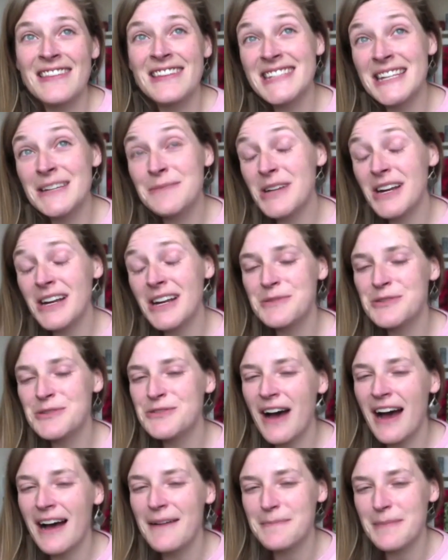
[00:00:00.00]
at the same
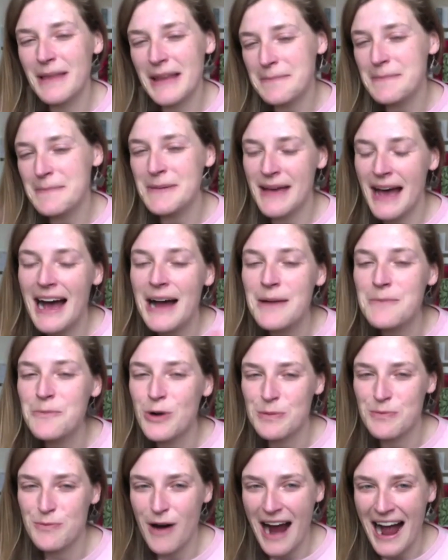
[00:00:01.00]
time you've like maybe
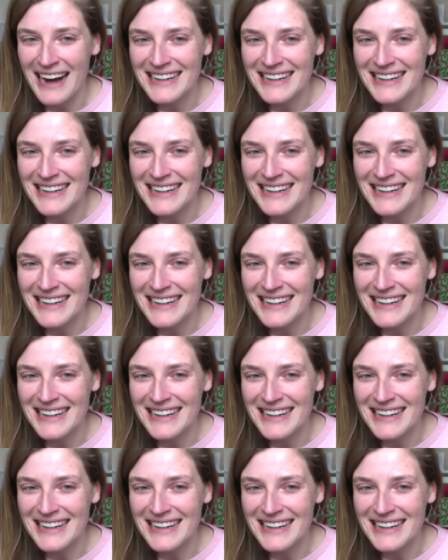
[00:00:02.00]
had more